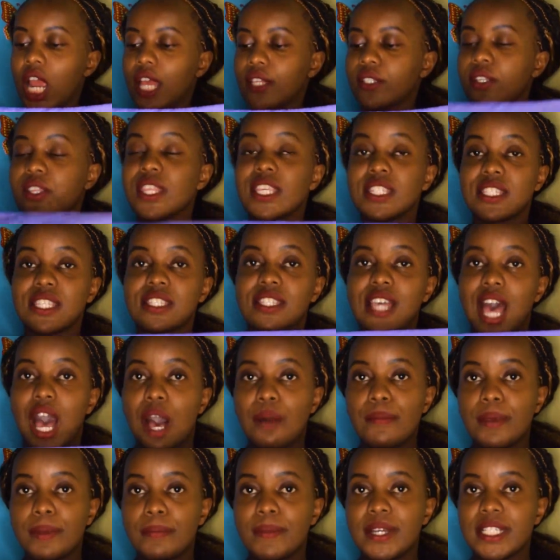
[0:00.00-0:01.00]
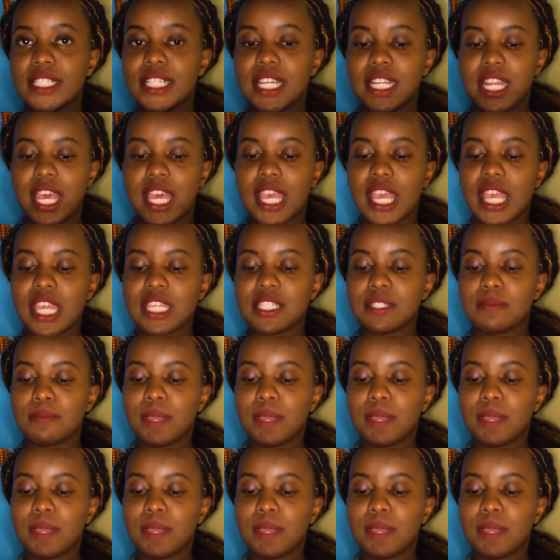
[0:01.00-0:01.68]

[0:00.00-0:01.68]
So this is how my bandana is.